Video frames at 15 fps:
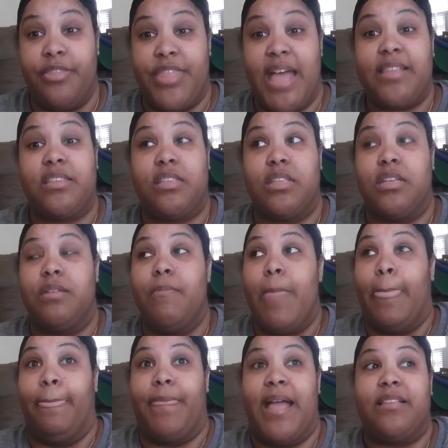
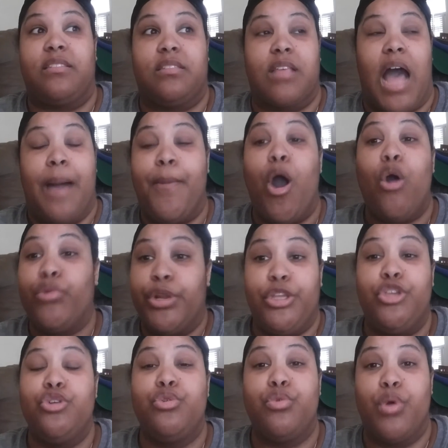I'm
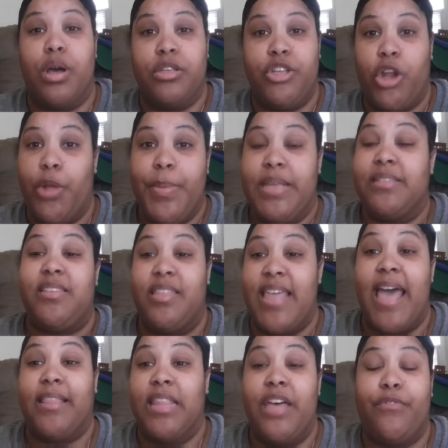holding you, you know what I mean, to
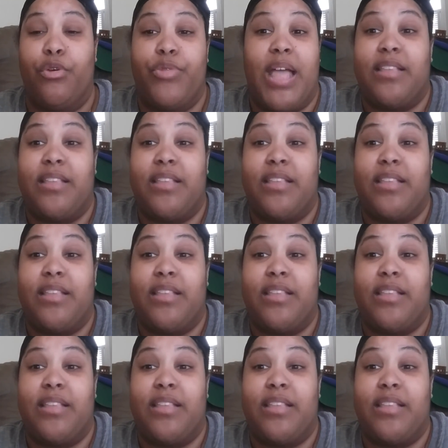that level.